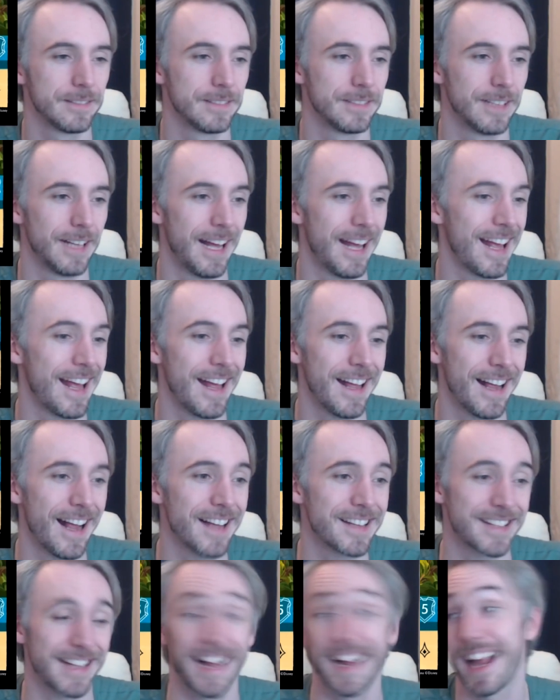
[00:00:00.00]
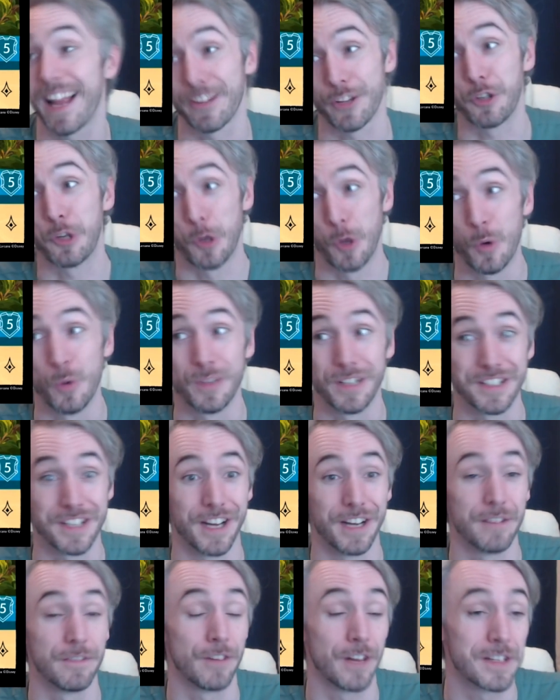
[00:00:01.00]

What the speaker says: I guess that's a cool design for a